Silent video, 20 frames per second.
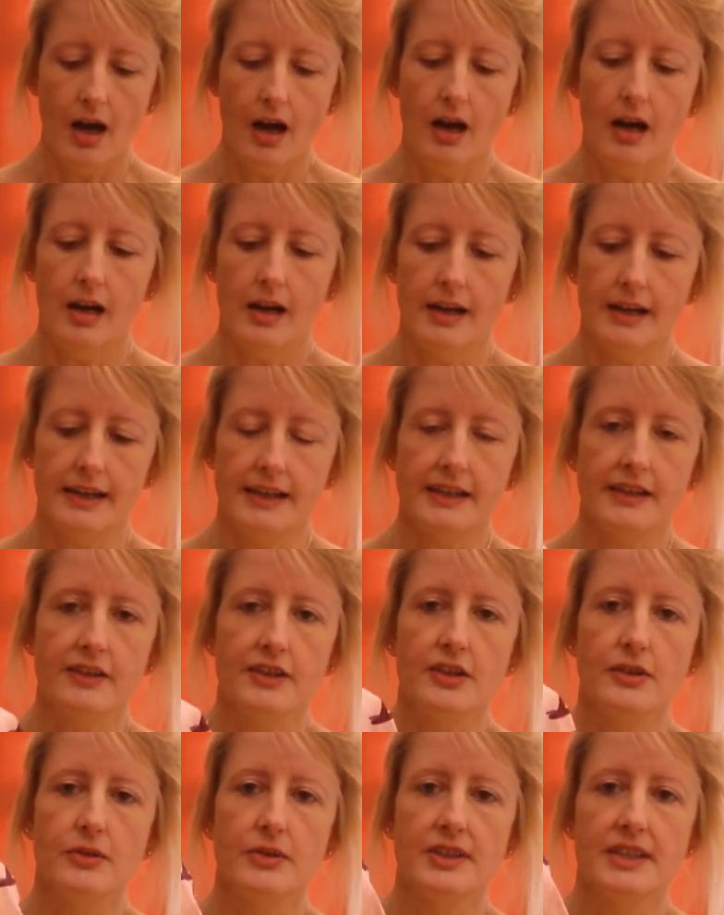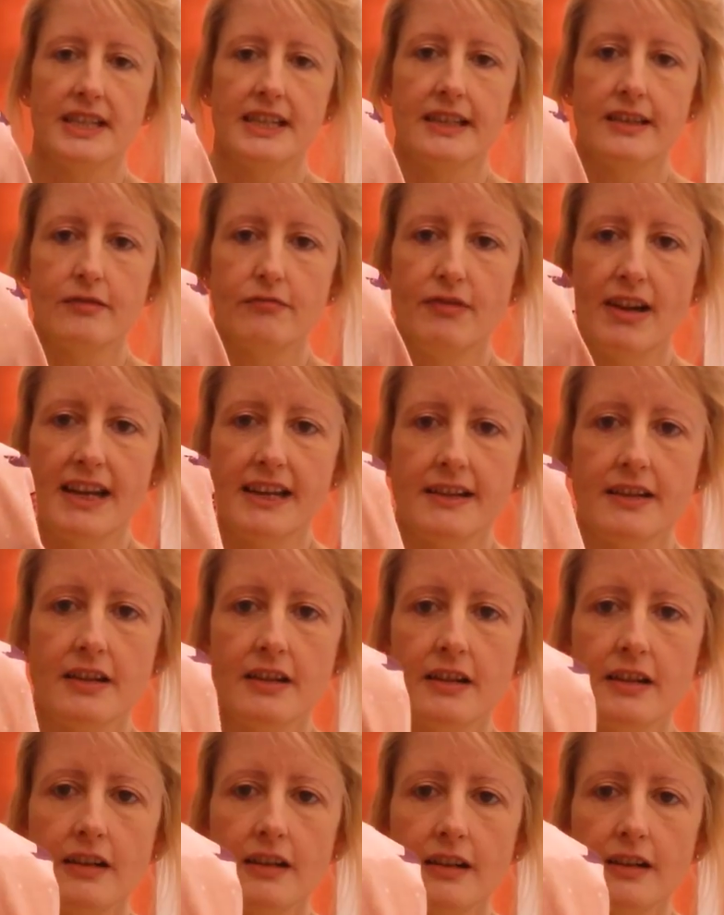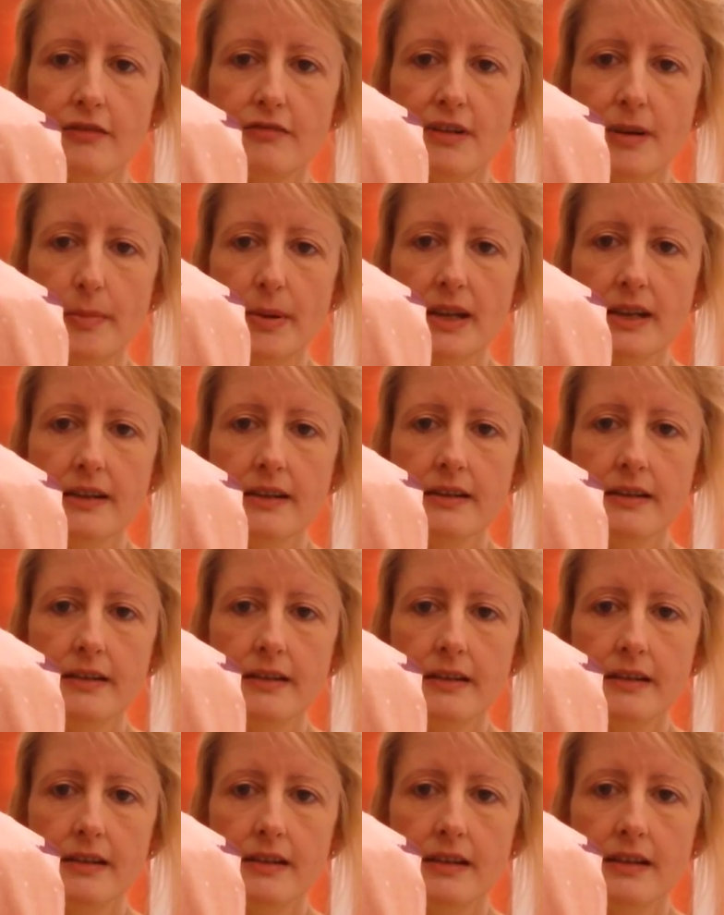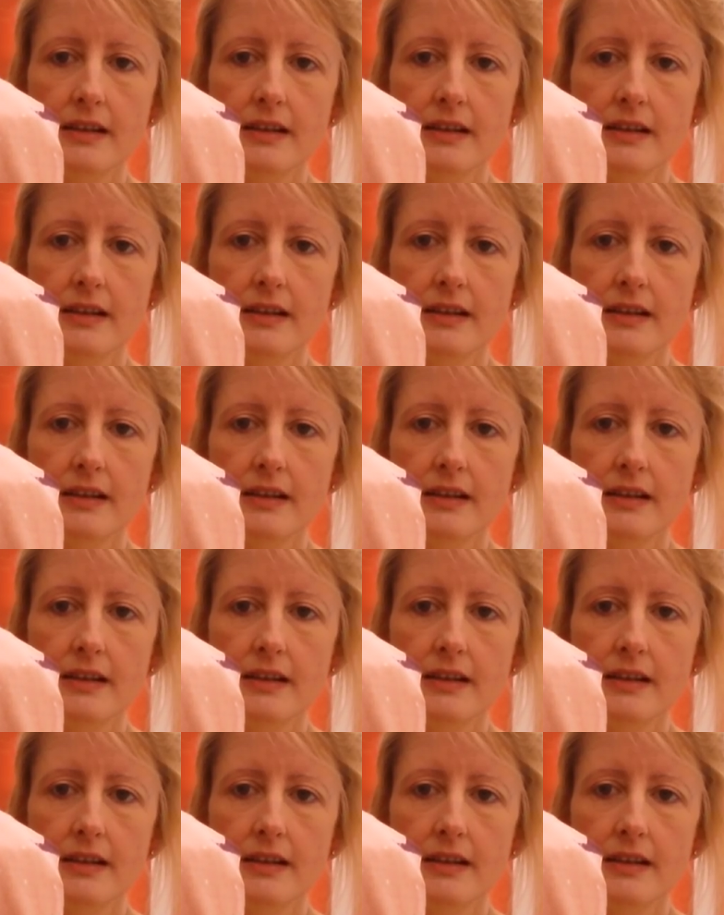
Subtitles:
I used this red ribbon